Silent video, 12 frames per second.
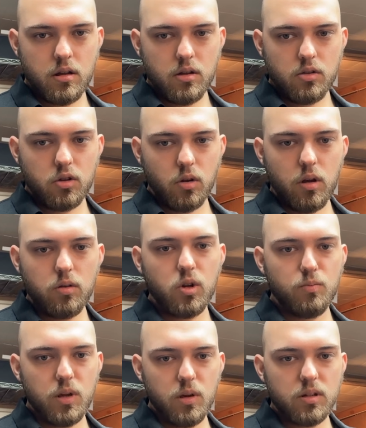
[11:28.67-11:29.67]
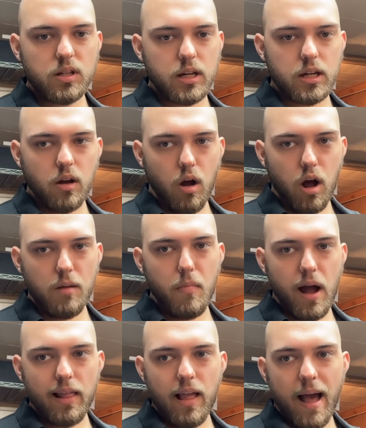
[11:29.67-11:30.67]
So YouTube Music on
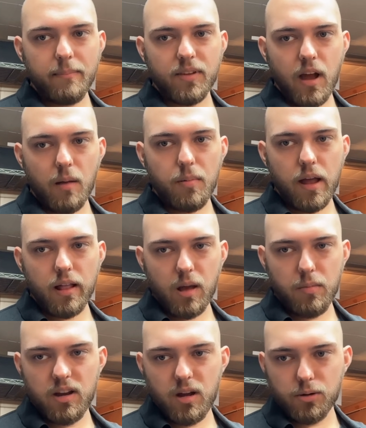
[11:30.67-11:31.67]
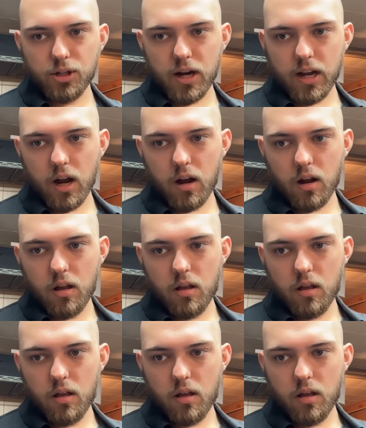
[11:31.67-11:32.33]
my laptop, and let me double check here.